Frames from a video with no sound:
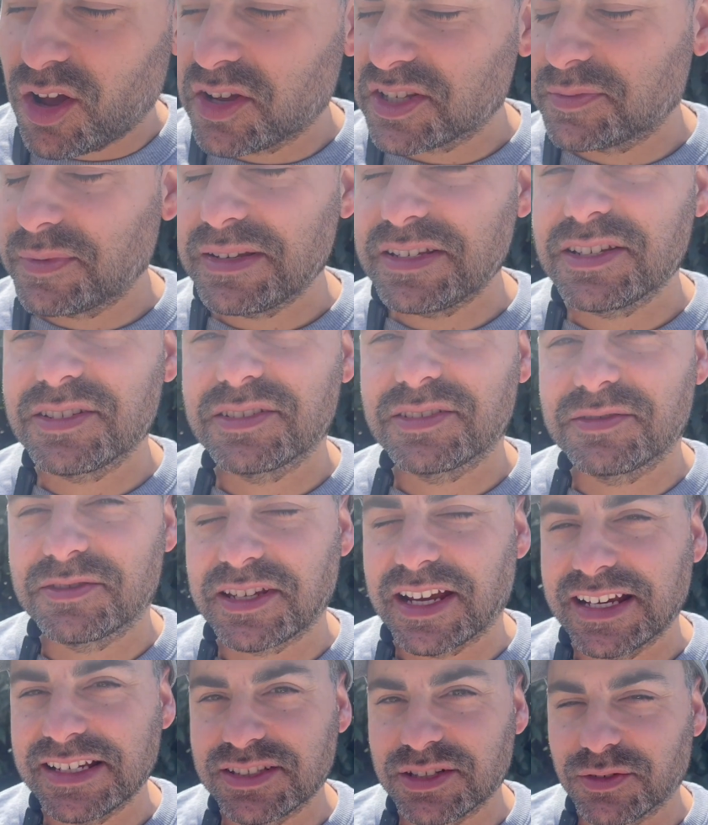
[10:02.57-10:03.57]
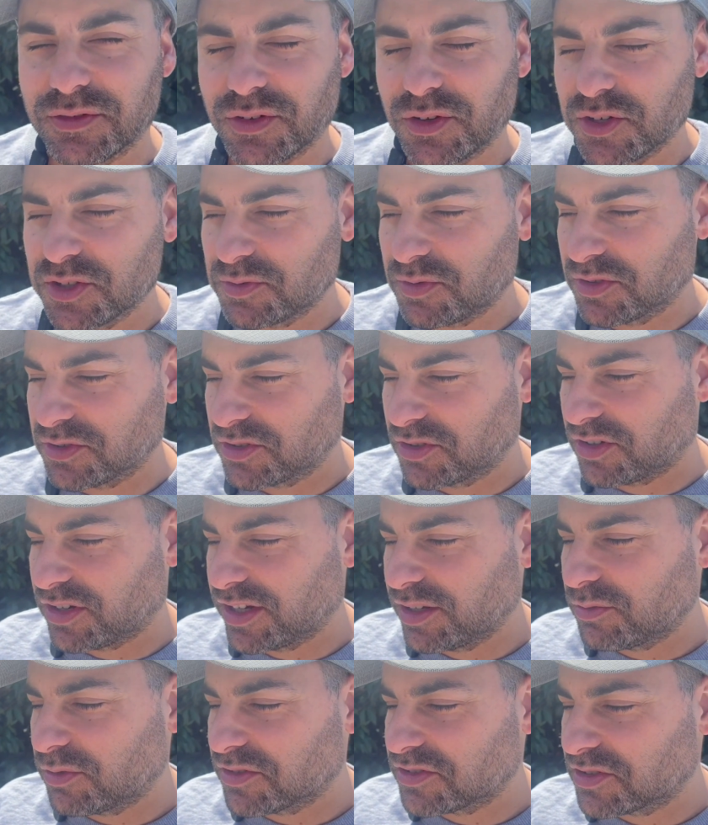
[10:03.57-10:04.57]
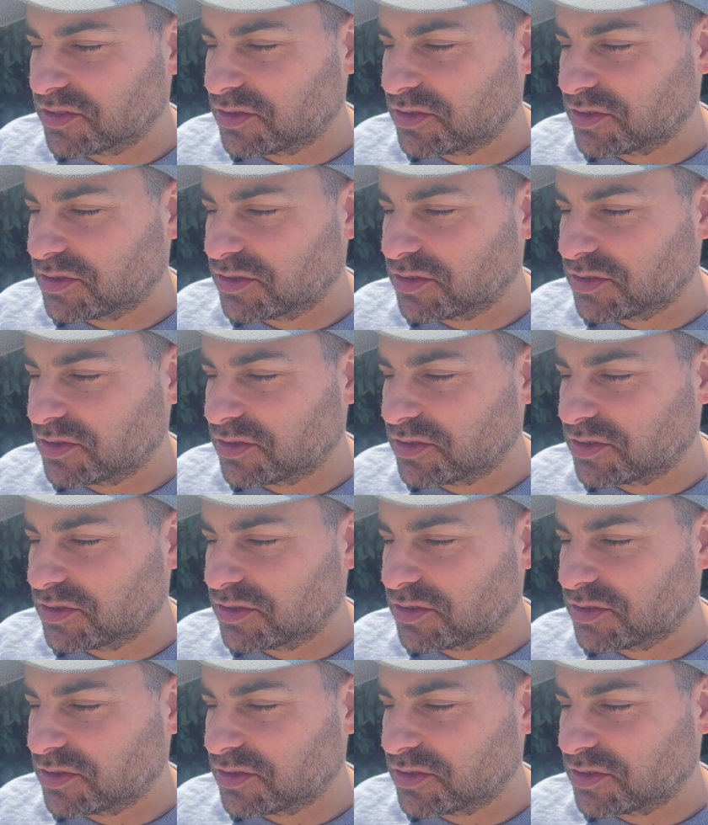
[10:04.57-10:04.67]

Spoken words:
was meant to taste it first, wasn't I? What's it